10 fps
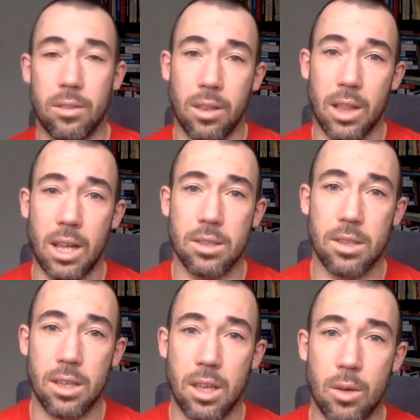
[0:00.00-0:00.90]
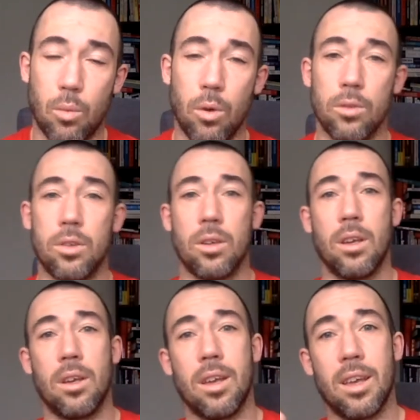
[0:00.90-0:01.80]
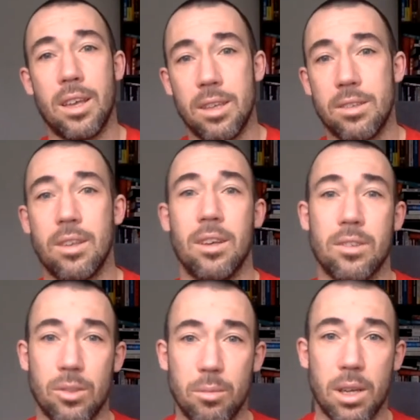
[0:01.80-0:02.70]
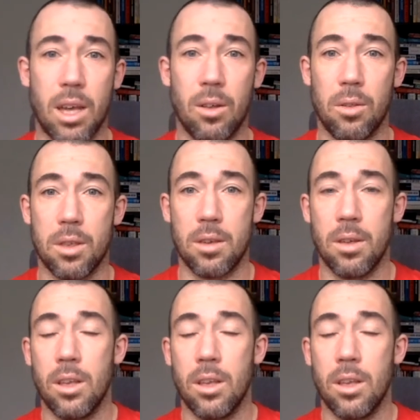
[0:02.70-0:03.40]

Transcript: the last thing that you want is something healthy.